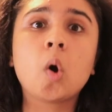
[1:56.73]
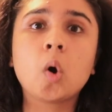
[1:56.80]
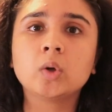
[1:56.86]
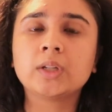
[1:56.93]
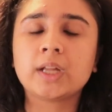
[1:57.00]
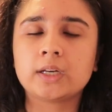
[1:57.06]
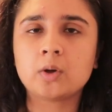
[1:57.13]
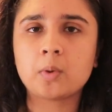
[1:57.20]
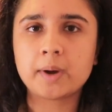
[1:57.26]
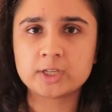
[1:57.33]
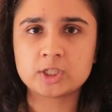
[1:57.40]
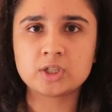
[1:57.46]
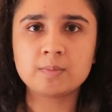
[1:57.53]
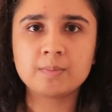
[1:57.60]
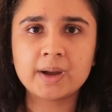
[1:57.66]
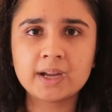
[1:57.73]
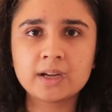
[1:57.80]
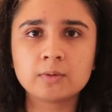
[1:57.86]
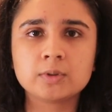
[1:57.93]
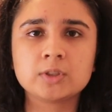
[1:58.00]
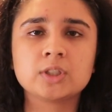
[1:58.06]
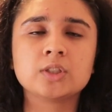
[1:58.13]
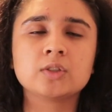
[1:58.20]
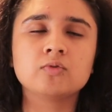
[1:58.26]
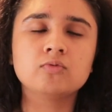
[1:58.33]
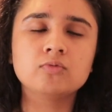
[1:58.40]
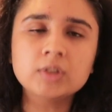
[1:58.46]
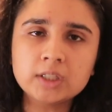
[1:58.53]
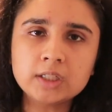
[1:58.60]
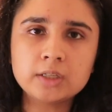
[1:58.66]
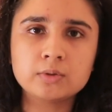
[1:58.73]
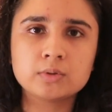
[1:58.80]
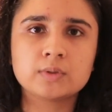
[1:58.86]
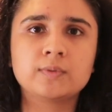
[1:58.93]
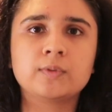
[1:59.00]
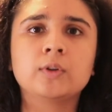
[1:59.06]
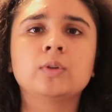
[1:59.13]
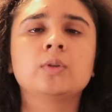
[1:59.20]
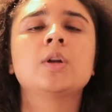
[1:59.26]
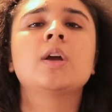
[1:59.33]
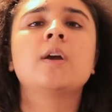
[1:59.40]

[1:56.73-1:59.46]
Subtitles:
online question bank, which is really useful